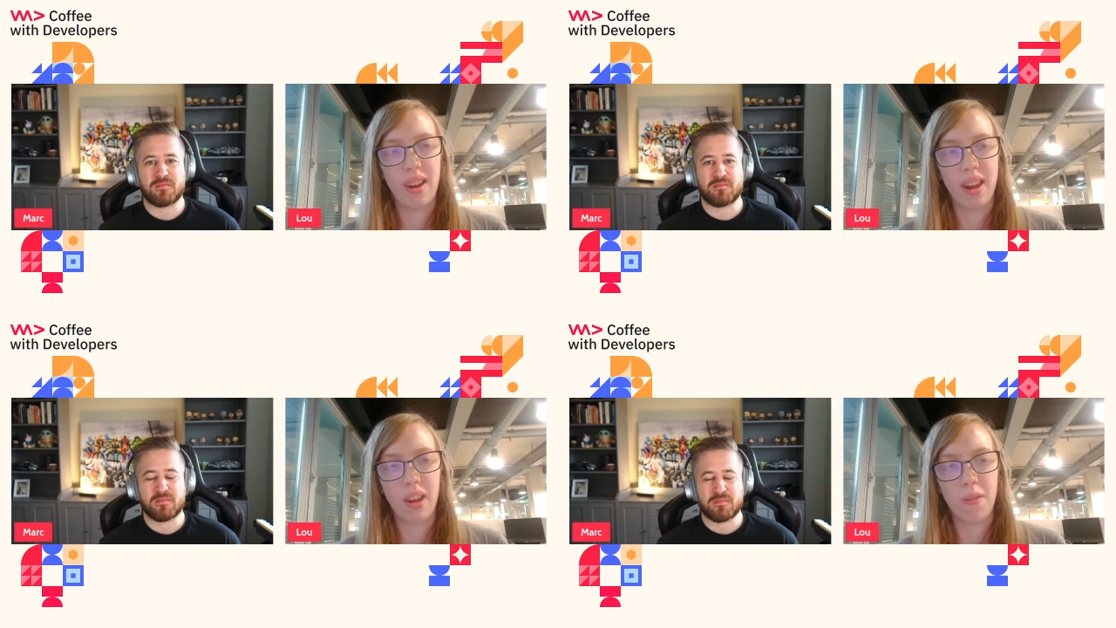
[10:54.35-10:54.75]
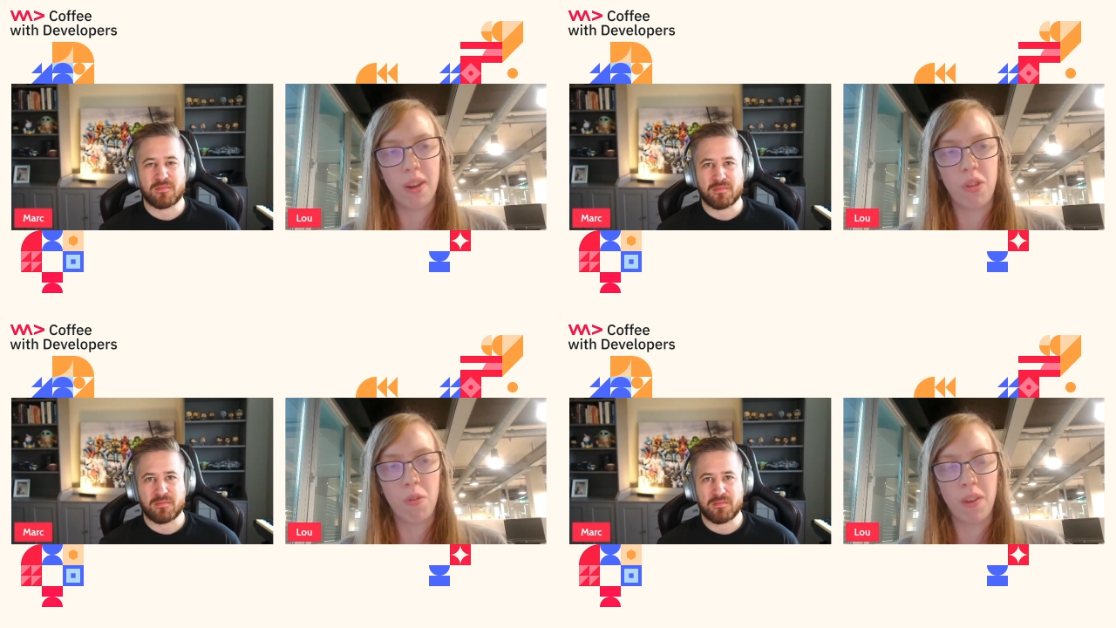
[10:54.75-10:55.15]
Speaker 1: Like
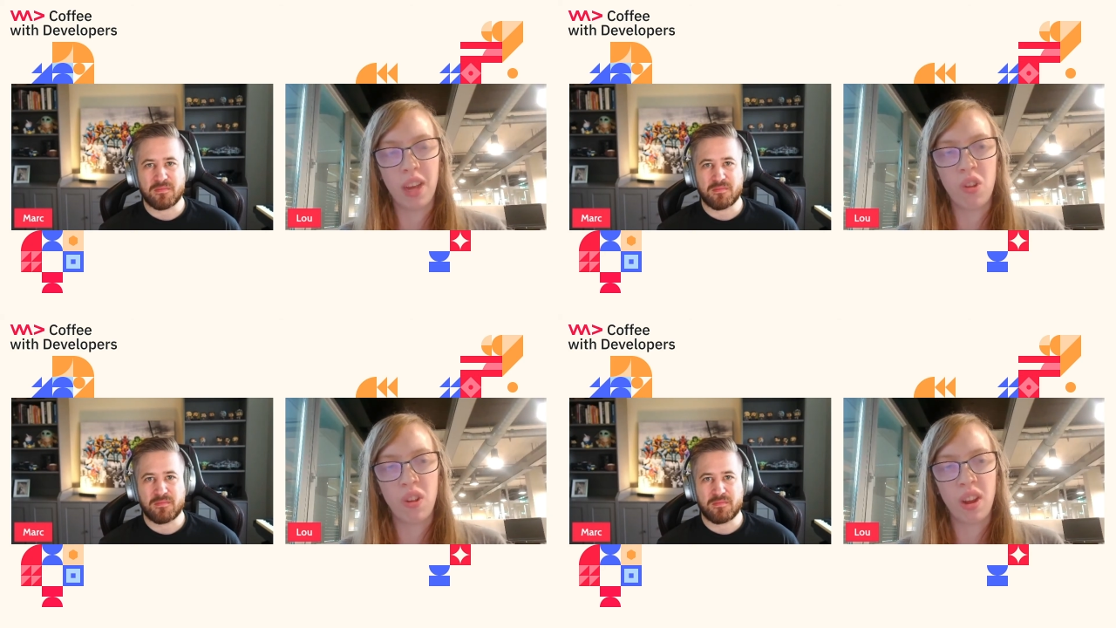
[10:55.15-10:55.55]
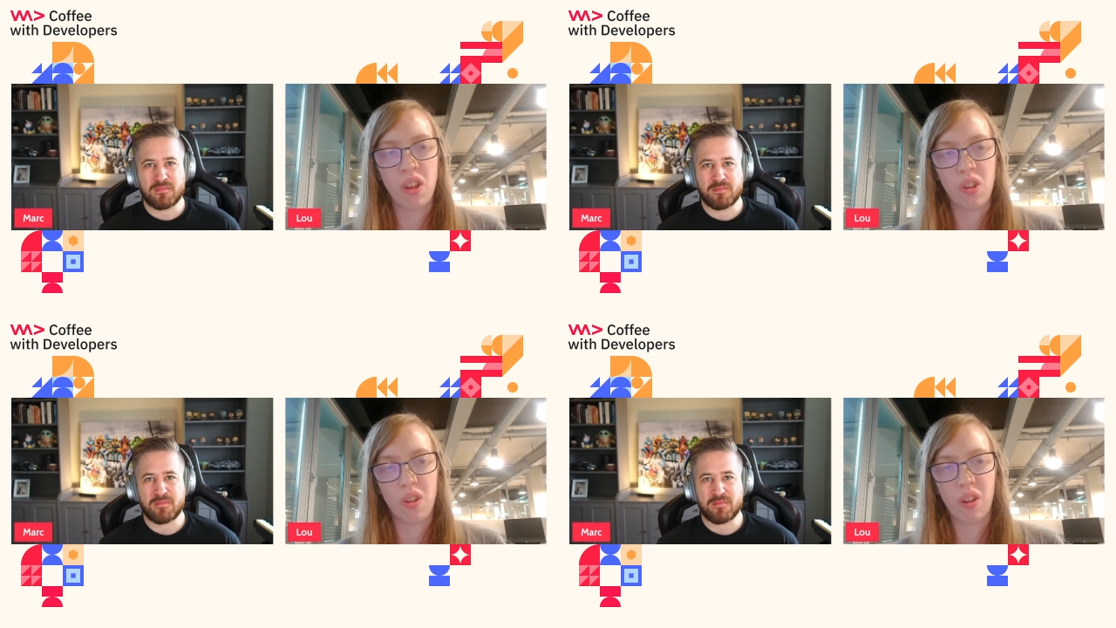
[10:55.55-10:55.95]
graduation
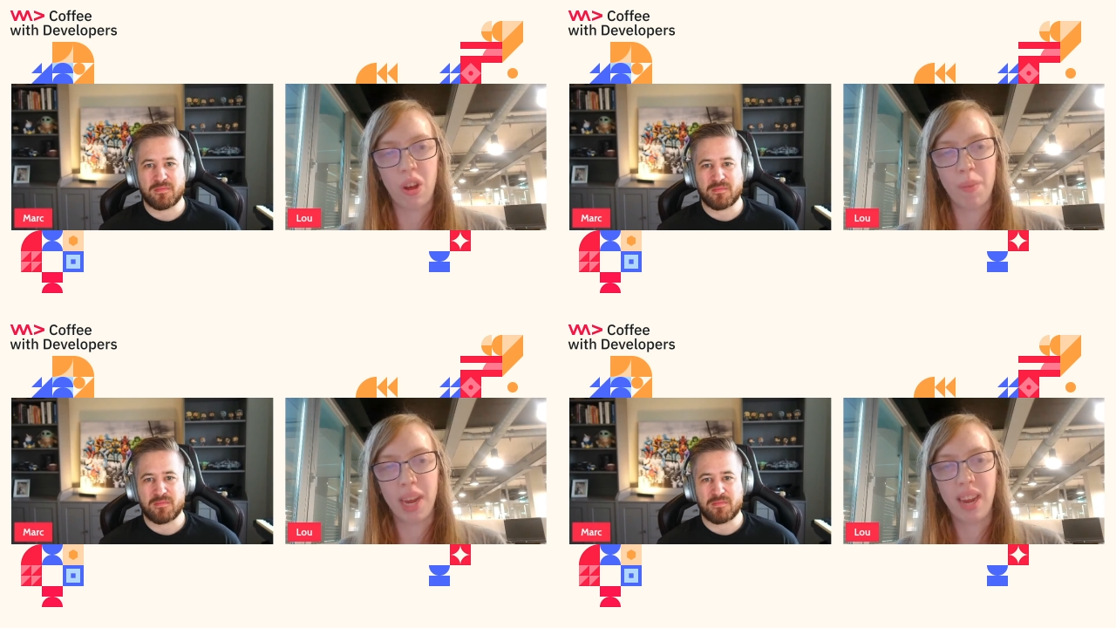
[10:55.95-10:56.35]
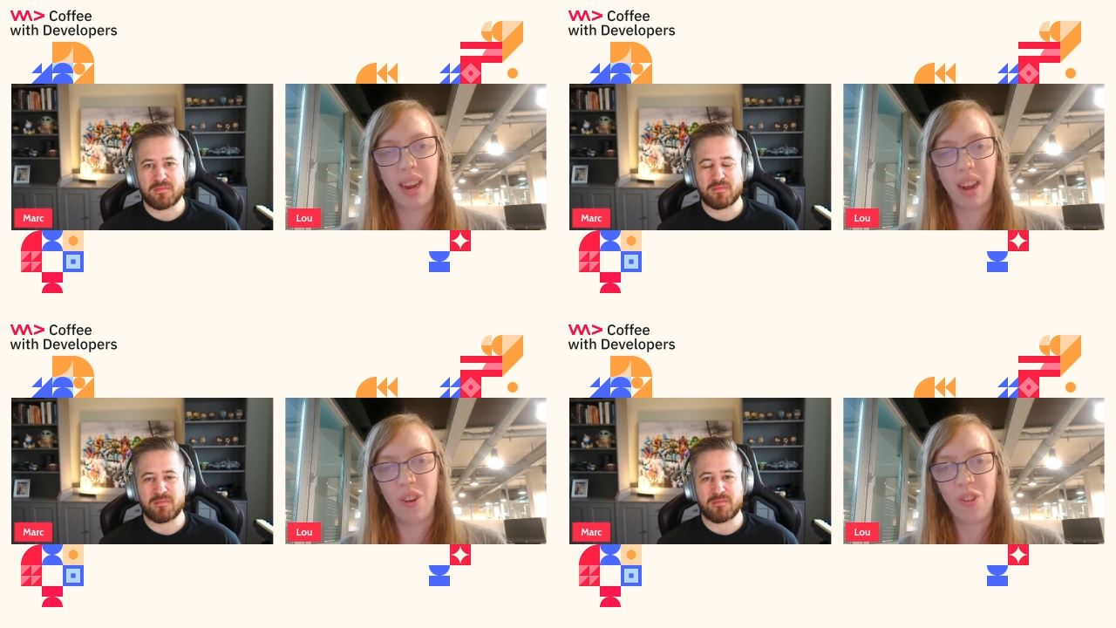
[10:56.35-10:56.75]
is coming
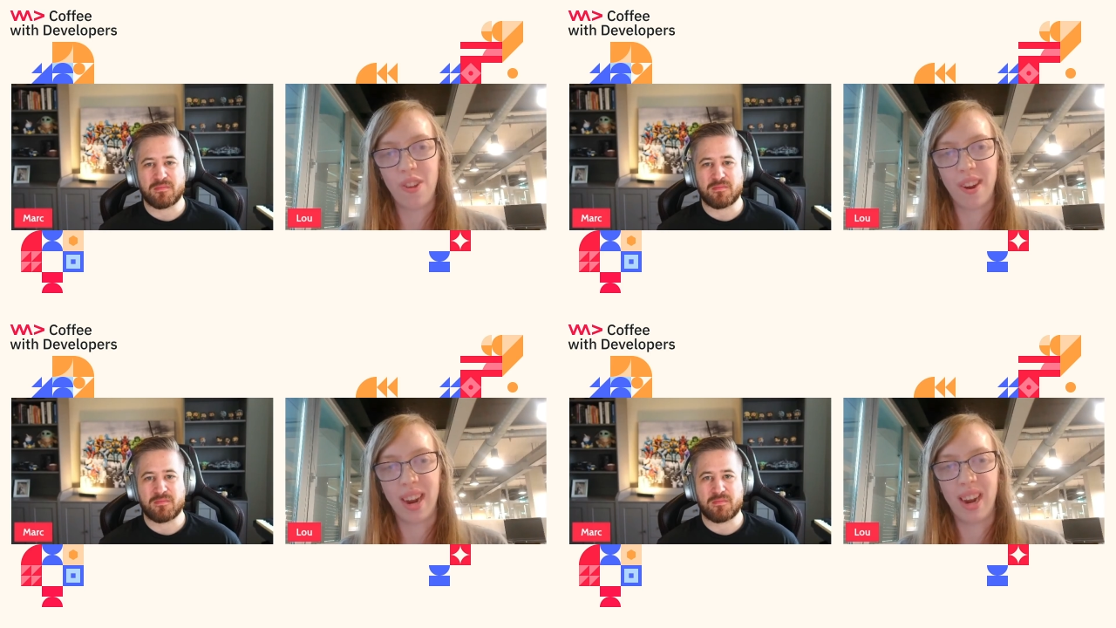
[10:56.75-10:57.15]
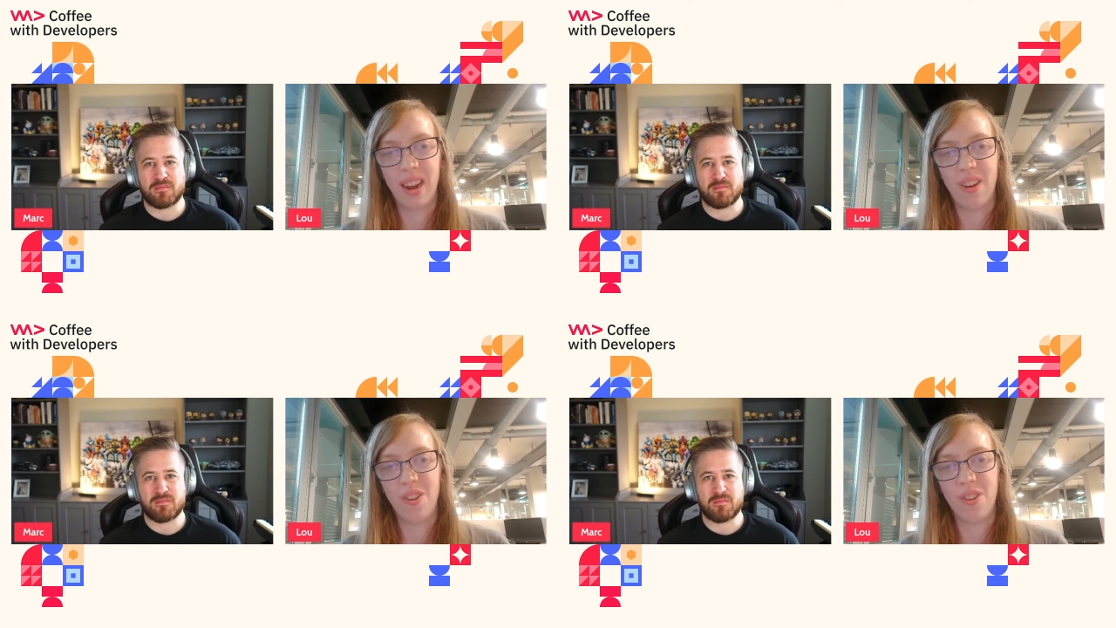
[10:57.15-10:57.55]
closer and
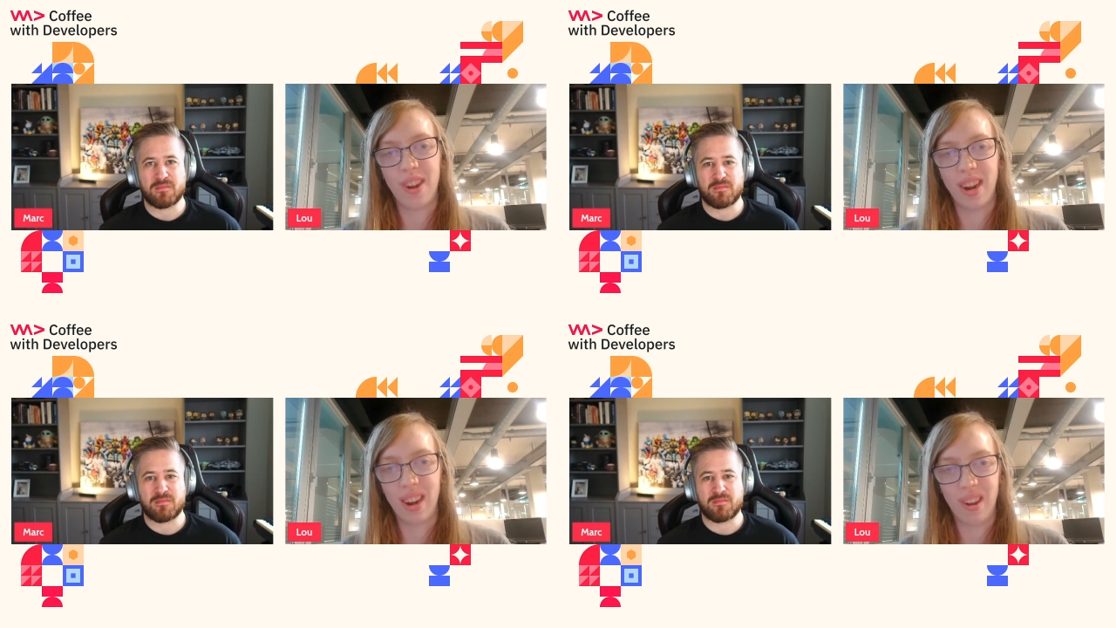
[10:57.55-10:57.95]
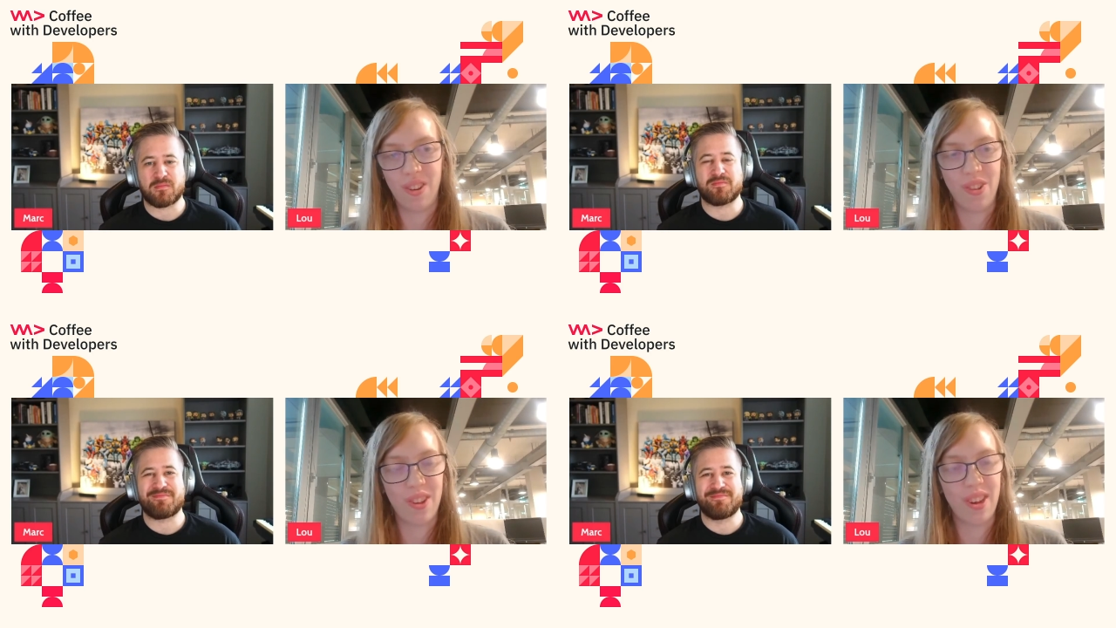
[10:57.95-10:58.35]
closer and
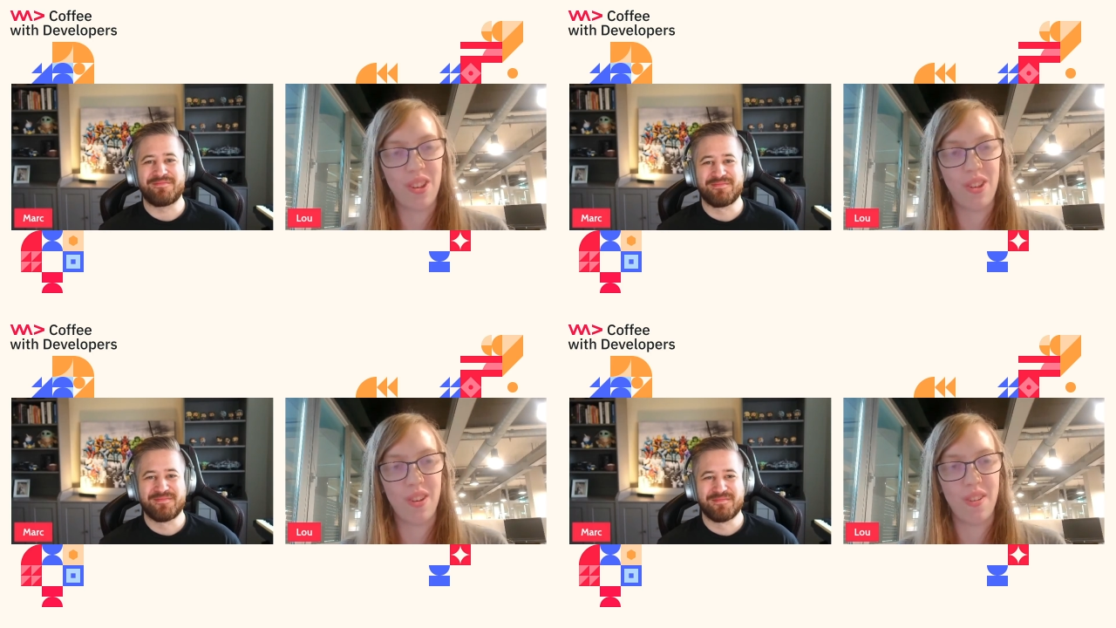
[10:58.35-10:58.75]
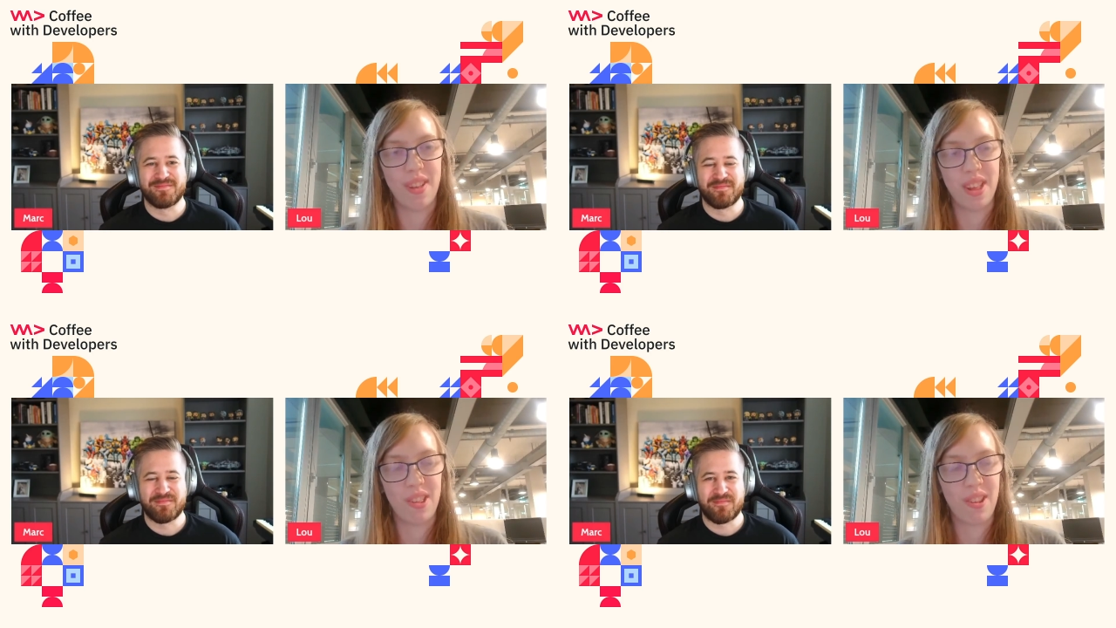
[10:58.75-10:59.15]
closer, so
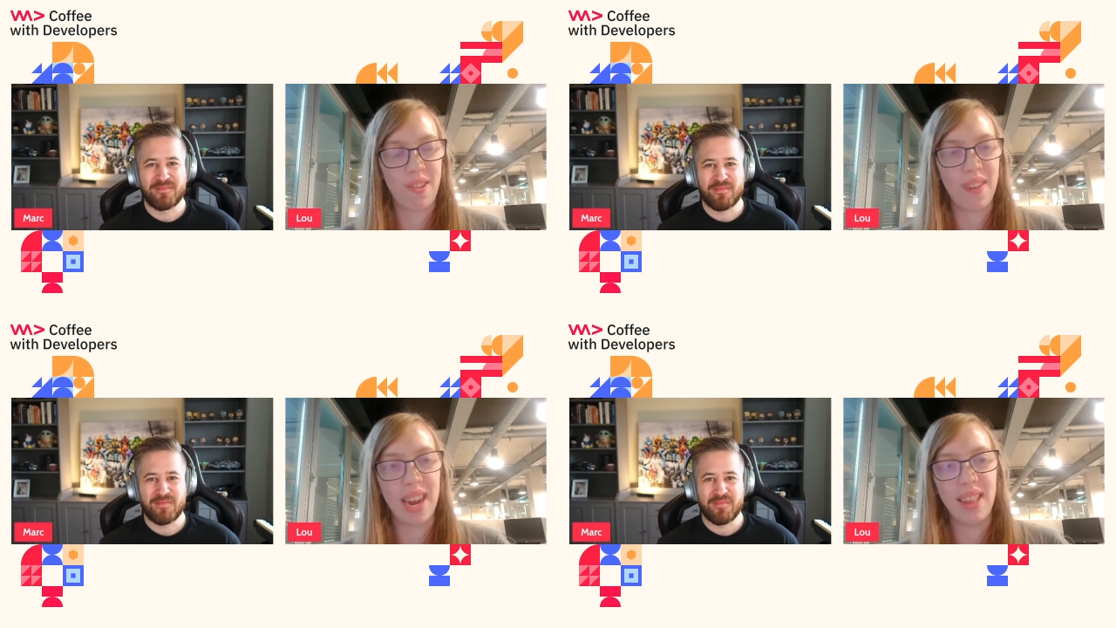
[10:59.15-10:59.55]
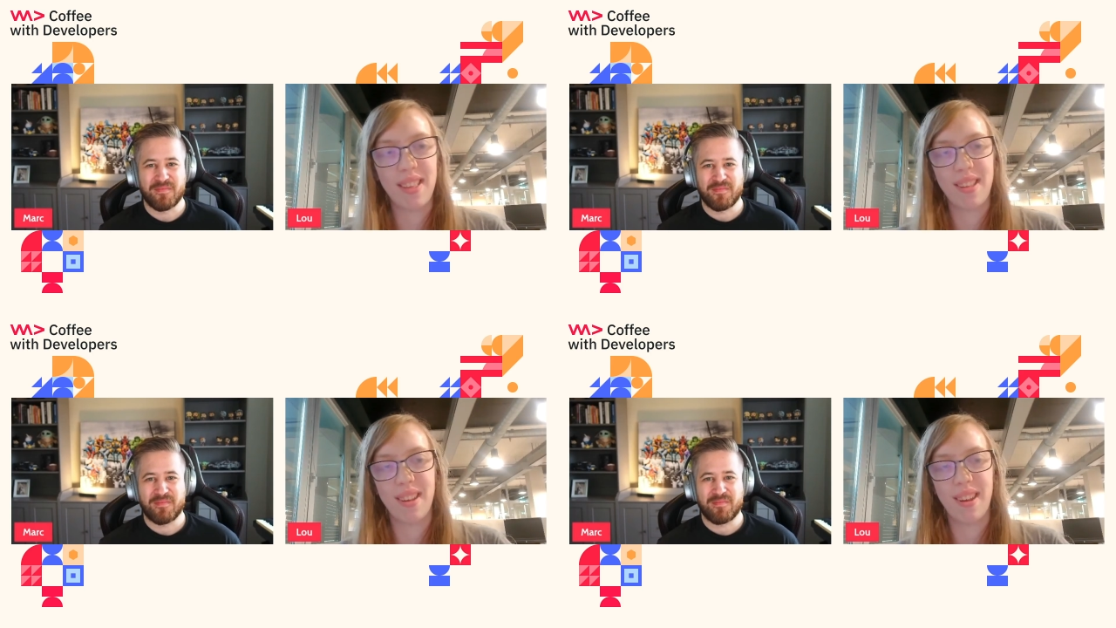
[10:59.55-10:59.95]
that's quite